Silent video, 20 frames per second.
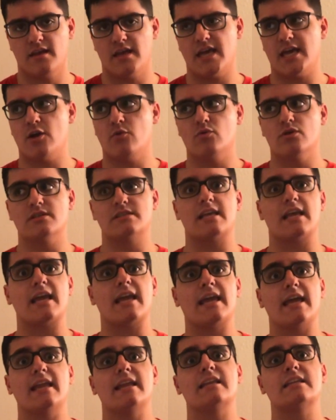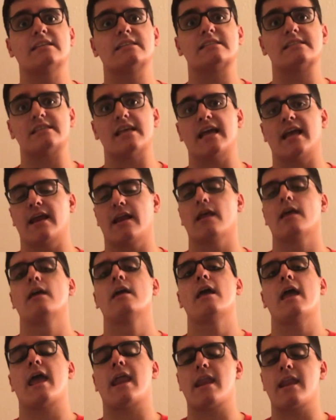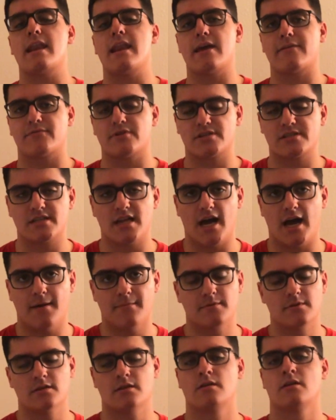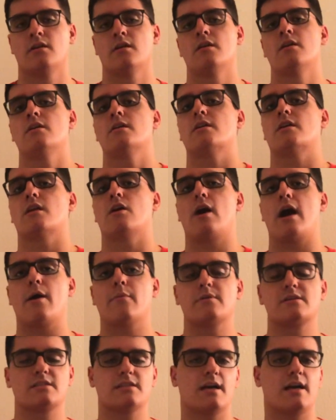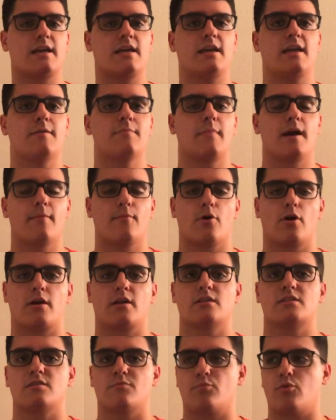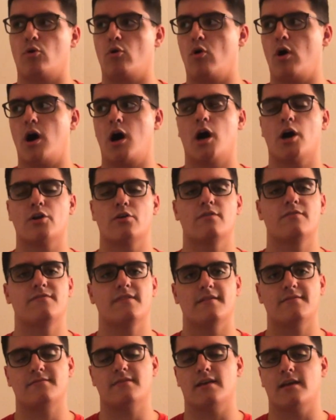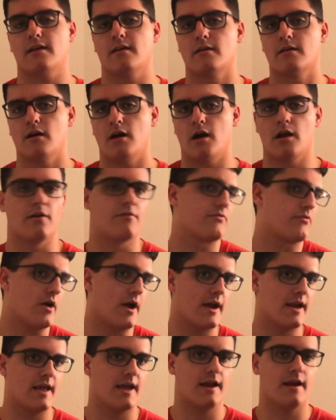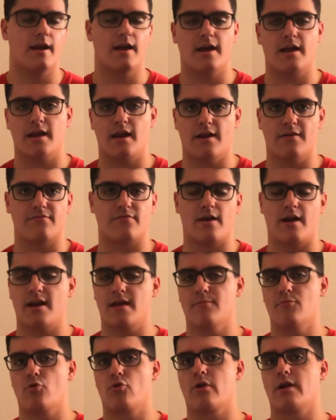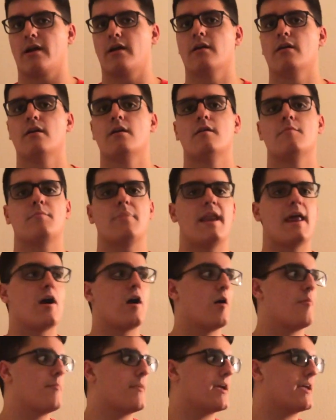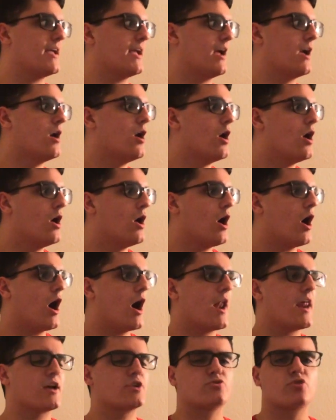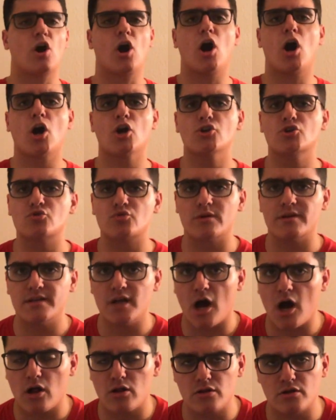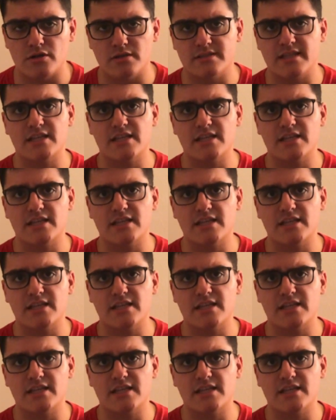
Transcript: It was insane, and it never stopped. I was lucky in my market to pull 150 on a Friday night and a Friday morning, but now I'm making an extra $100.